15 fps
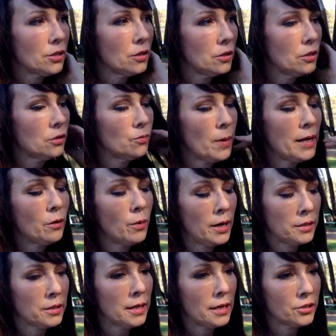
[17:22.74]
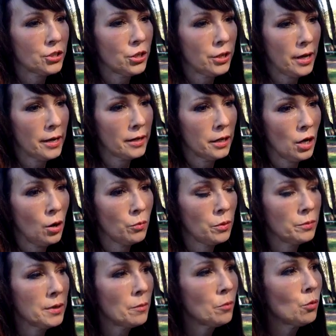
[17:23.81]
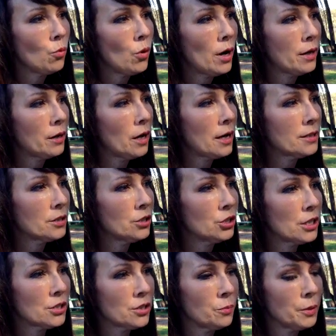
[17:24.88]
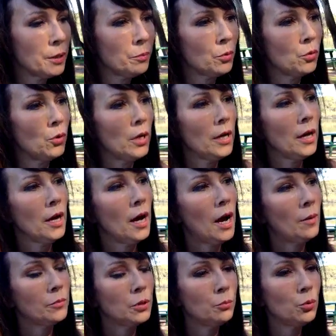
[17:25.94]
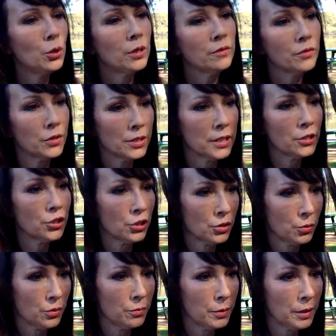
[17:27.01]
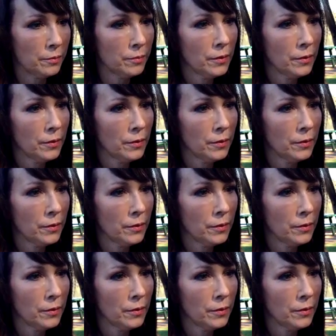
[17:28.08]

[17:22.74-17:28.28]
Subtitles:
There's many ways that Ask Jodiann can help them. Number one, I suggest to people to book in for sessions with me.